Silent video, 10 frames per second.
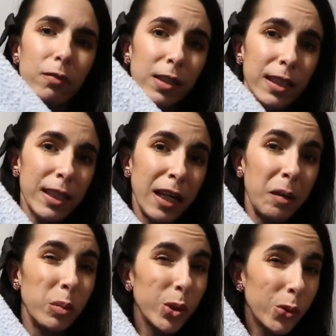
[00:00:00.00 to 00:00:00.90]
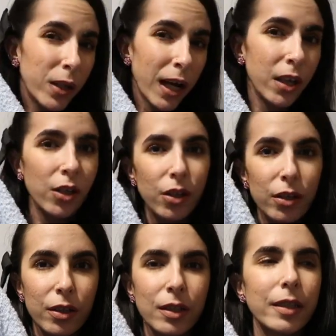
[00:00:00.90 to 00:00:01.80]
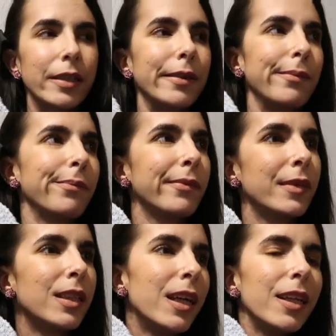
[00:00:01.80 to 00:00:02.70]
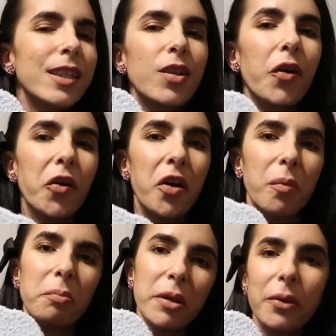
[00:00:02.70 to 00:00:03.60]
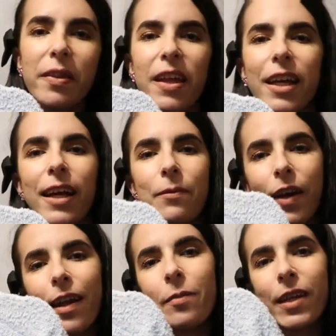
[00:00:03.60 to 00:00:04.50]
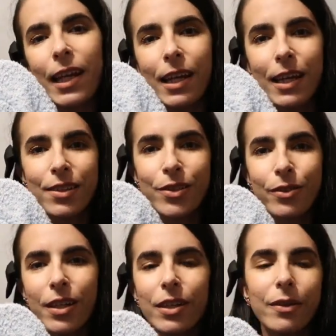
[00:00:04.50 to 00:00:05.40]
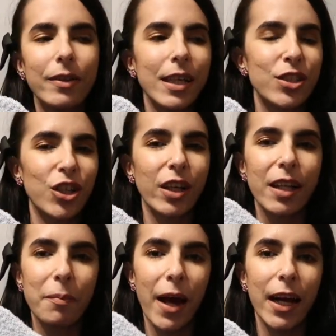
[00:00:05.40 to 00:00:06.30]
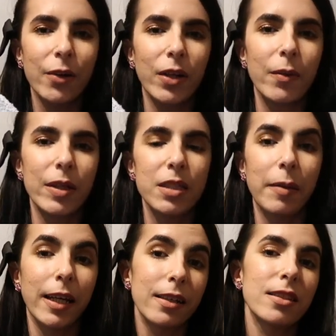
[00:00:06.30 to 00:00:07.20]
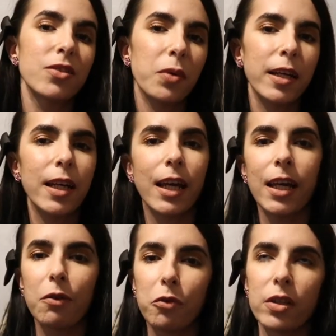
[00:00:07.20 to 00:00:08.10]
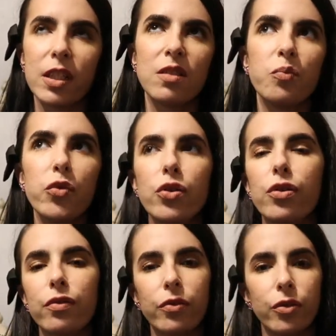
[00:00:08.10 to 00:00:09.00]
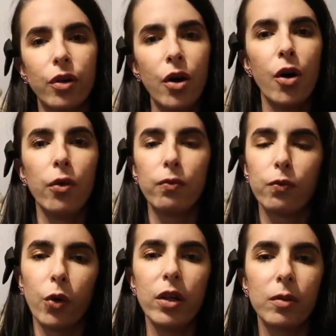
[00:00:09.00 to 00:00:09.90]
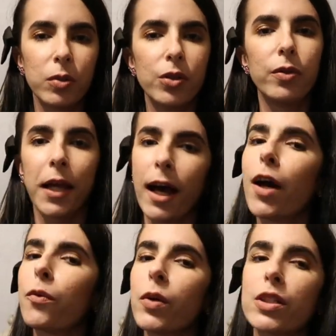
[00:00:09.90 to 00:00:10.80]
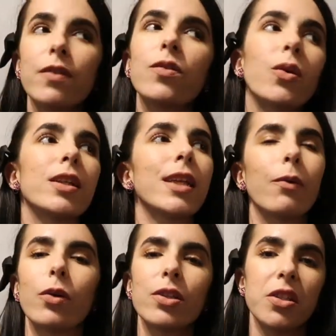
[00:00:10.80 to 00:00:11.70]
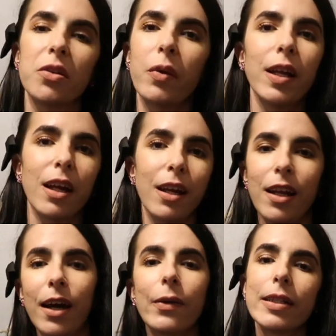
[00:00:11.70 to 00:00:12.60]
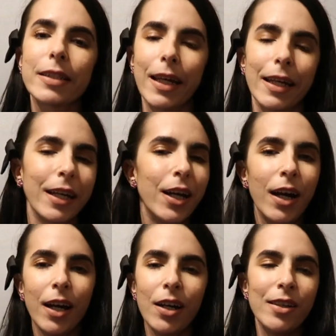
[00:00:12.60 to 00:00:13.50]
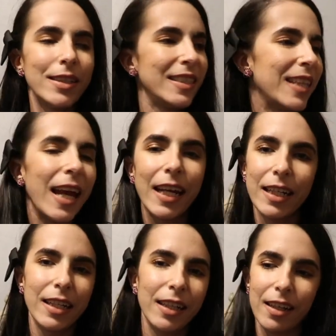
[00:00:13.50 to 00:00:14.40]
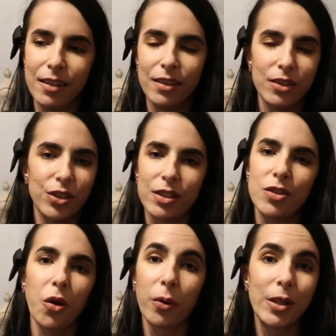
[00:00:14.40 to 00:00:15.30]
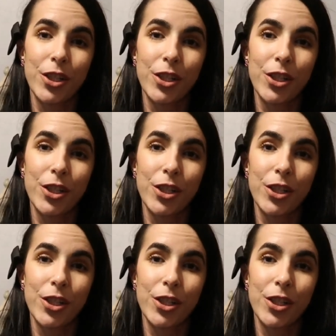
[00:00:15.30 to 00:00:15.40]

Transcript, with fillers: I'm really not a blue kind of girl. Um, this whole blue thing I've kind of been getting into though started back when I went to my cousin's wedding and I wore this beautiful royal blue gown, which of course I wore it to the wedding and now it's like stained and just torn